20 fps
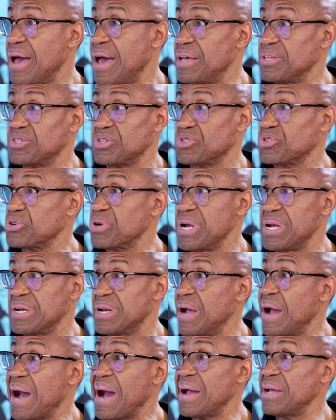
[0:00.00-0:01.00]
As a
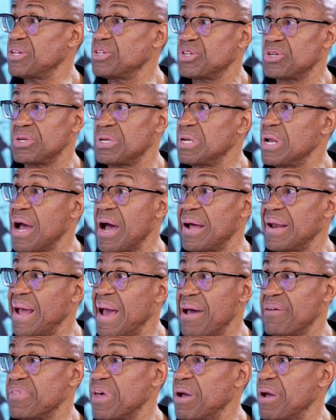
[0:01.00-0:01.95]
trainer, I should not have